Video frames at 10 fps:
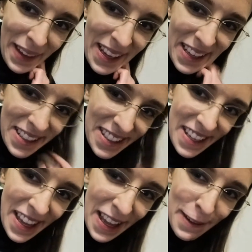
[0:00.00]

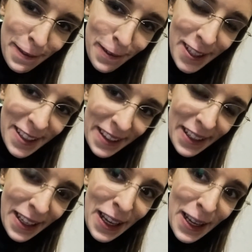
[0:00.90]
they have
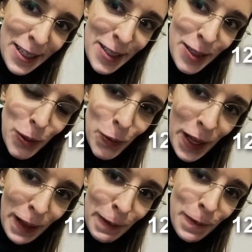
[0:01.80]
written
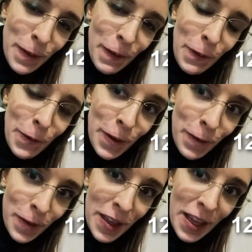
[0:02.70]

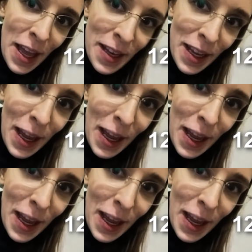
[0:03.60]
12:50 and